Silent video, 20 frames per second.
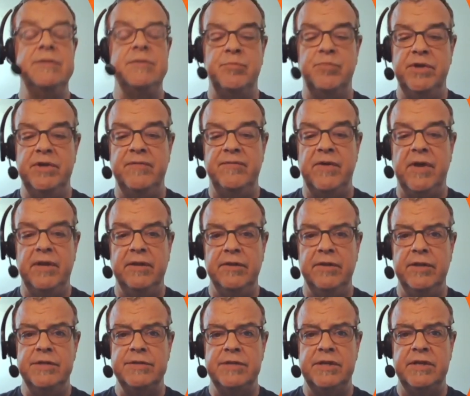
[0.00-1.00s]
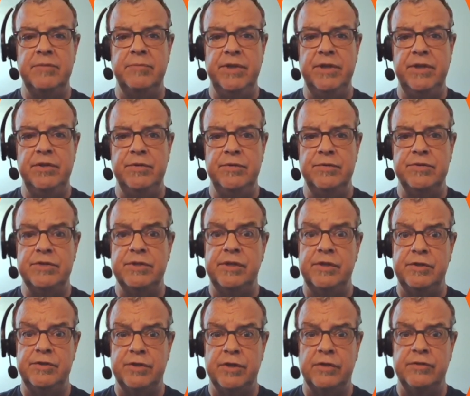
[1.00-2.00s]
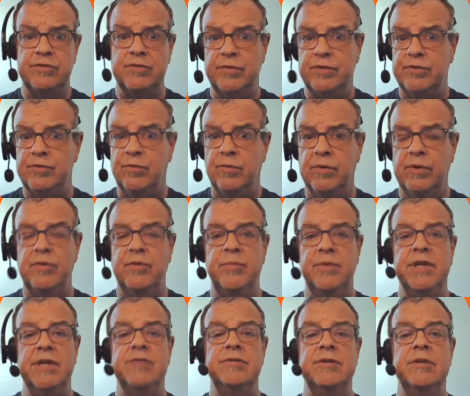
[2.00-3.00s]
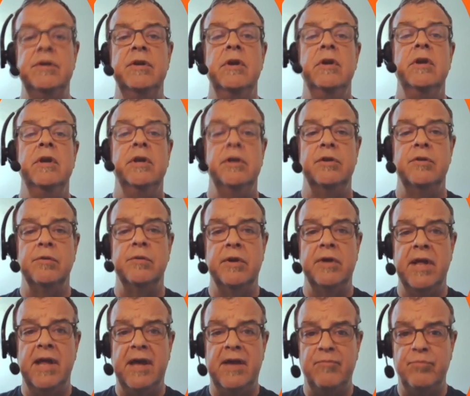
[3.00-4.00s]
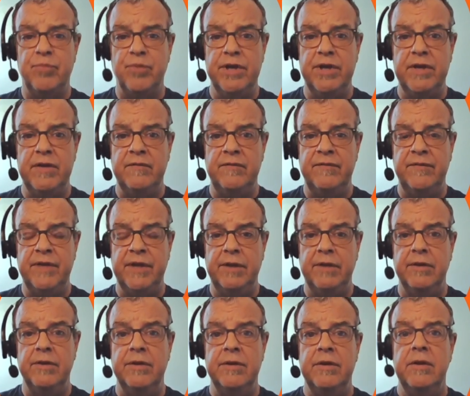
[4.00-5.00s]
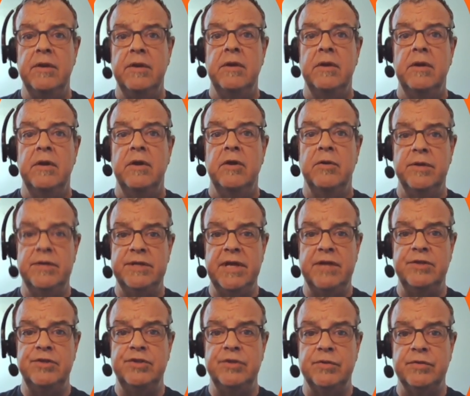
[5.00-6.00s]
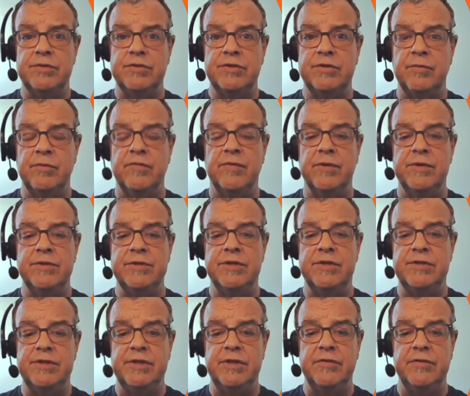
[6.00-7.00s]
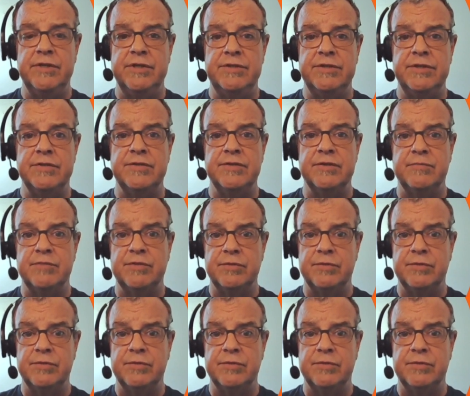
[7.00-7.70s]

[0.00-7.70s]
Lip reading: The predefined list can be used in conjunction with the worker edition in order to have pre-configured credentials to reverse engineer these systems.